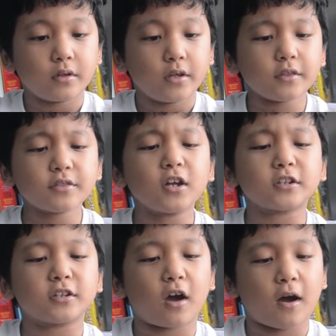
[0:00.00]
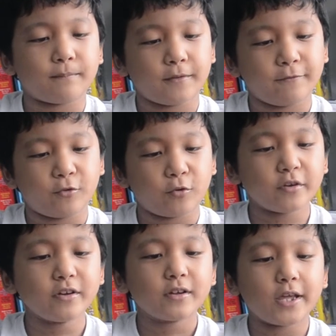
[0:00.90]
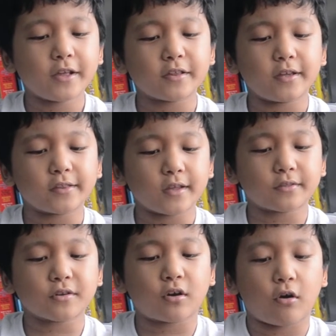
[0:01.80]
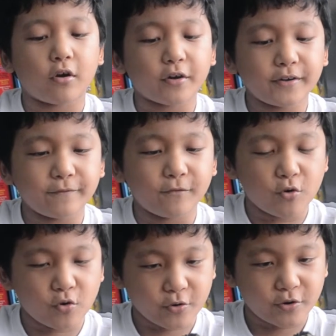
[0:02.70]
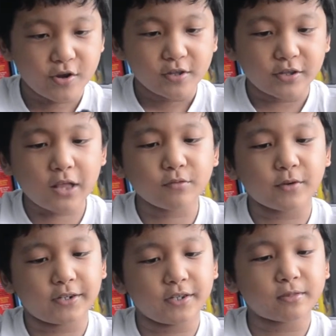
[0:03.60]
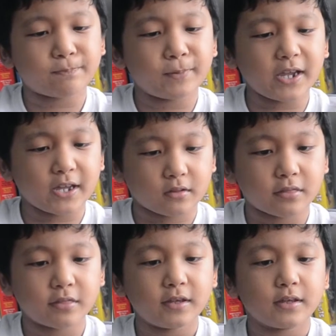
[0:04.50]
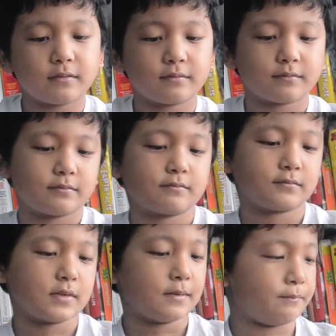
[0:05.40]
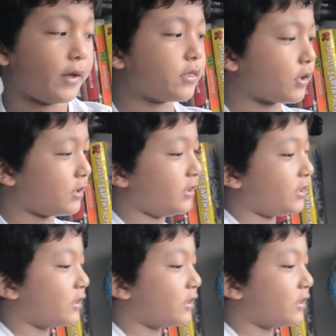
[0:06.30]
It's not an omnivore. It's a carnivore. That's why it eats plants. Basically.